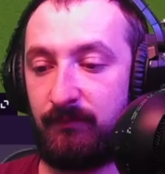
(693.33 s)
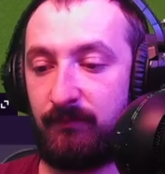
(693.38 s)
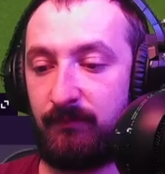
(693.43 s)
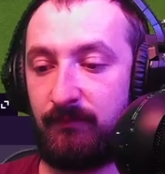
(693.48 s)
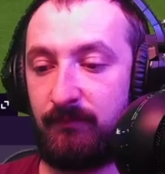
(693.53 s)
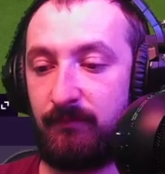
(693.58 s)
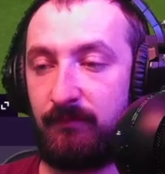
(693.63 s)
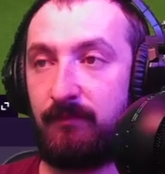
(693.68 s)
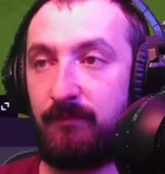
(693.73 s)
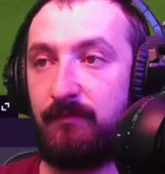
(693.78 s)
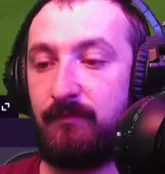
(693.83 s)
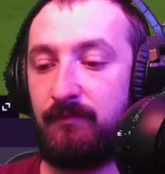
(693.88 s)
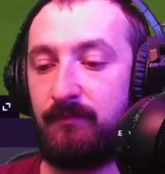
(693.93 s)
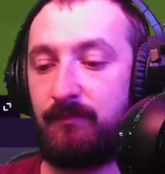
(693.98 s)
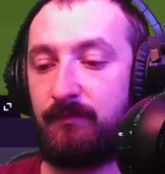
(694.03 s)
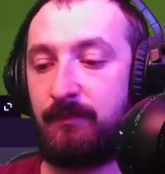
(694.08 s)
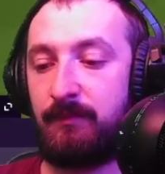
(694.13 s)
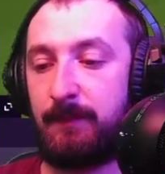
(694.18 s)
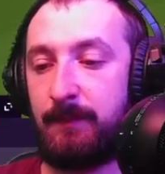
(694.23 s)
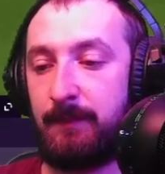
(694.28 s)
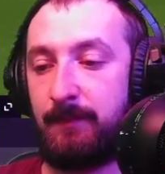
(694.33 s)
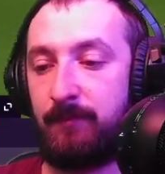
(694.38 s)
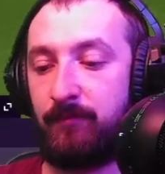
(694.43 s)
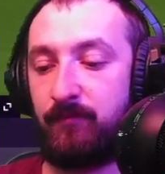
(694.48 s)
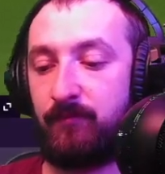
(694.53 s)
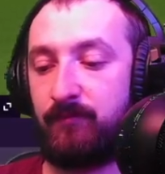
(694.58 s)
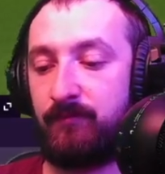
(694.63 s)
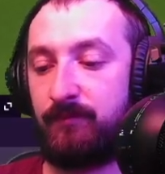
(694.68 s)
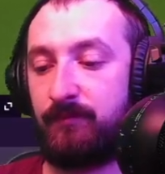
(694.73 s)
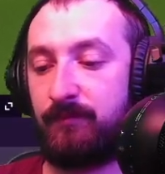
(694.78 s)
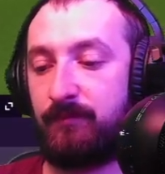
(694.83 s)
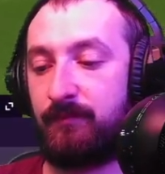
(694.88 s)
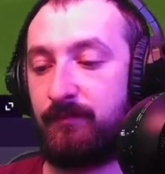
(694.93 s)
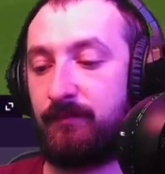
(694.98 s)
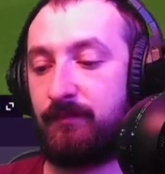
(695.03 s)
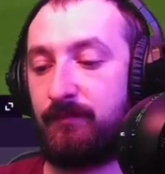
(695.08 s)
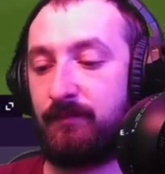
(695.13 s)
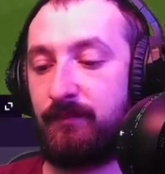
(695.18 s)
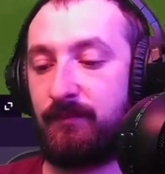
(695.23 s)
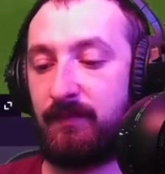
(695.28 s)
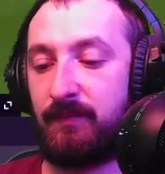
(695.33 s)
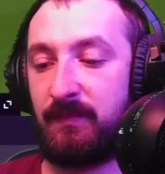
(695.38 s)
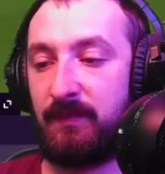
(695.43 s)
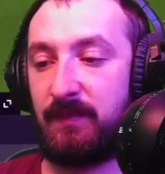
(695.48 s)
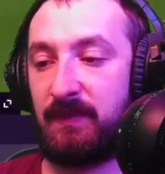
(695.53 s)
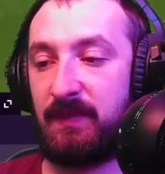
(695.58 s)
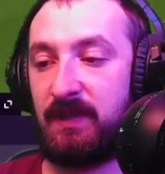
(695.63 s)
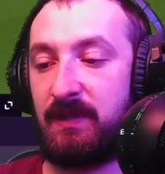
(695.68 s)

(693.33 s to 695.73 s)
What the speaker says: No one is speaking in this clip.